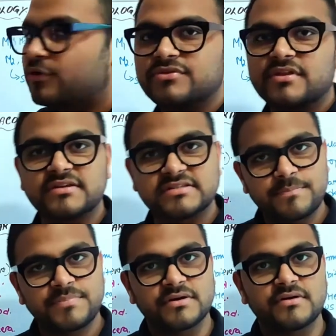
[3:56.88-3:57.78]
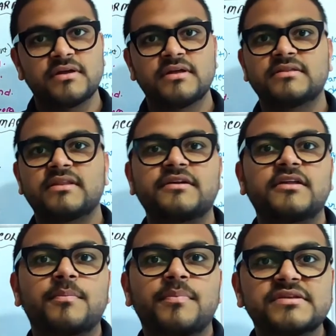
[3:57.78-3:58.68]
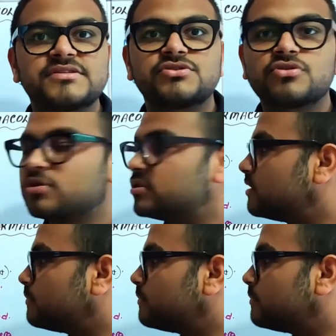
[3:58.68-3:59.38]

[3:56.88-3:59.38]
on the receptor that are present on the